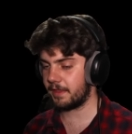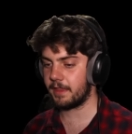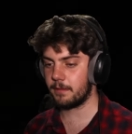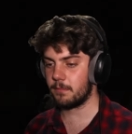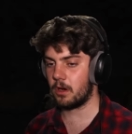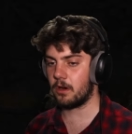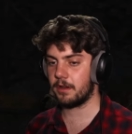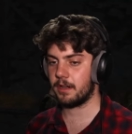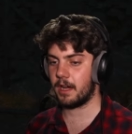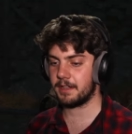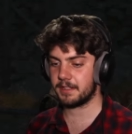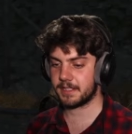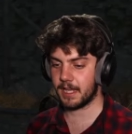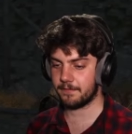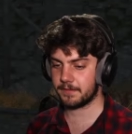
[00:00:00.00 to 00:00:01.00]
the mod, I
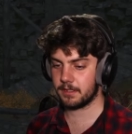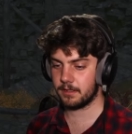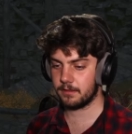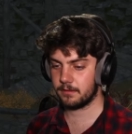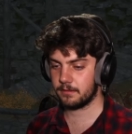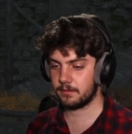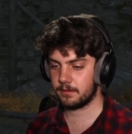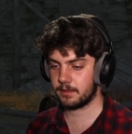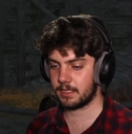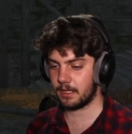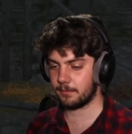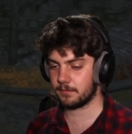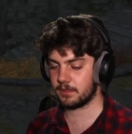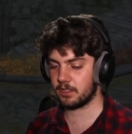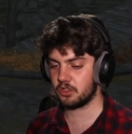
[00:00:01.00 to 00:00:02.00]
just have to get
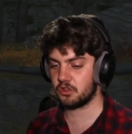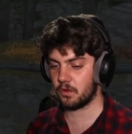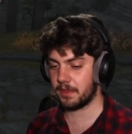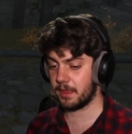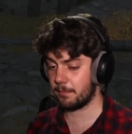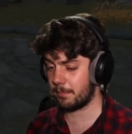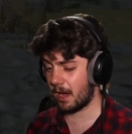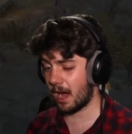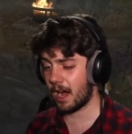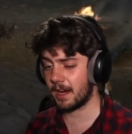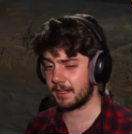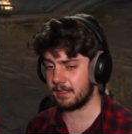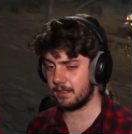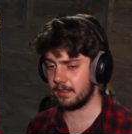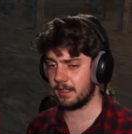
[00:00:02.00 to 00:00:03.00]
them to join the
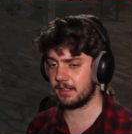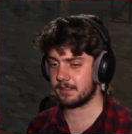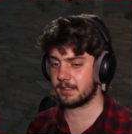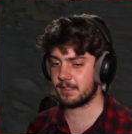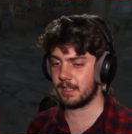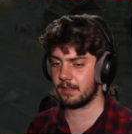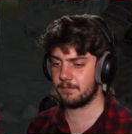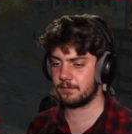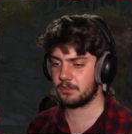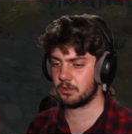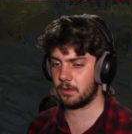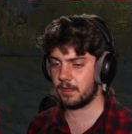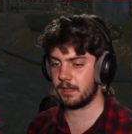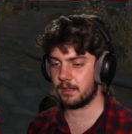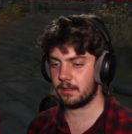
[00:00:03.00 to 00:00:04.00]
party instead of
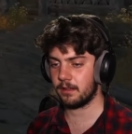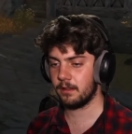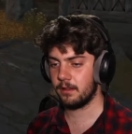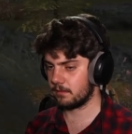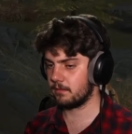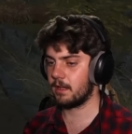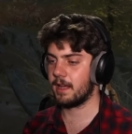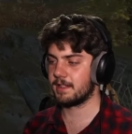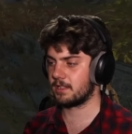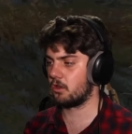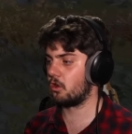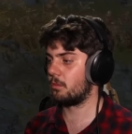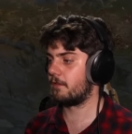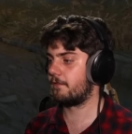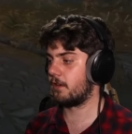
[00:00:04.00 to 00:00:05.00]
joining as a
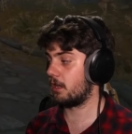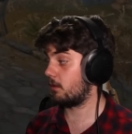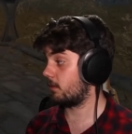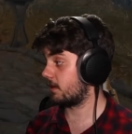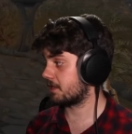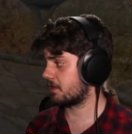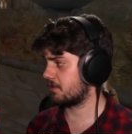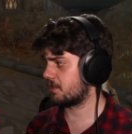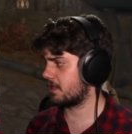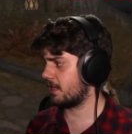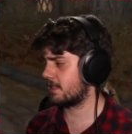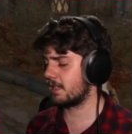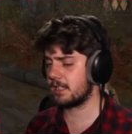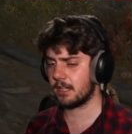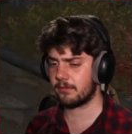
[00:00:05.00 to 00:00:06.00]
normal follower. So it's, it's
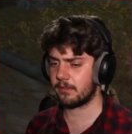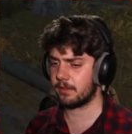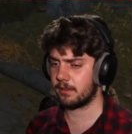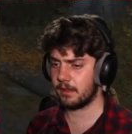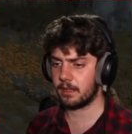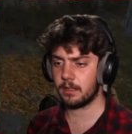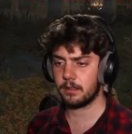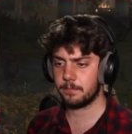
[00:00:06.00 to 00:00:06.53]
a different thing.